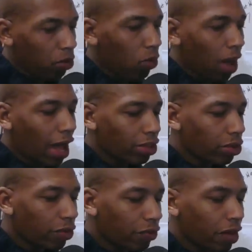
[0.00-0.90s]
why do
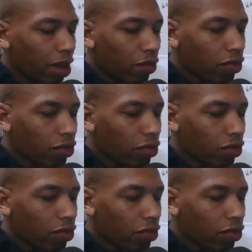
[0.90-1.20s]
the Federal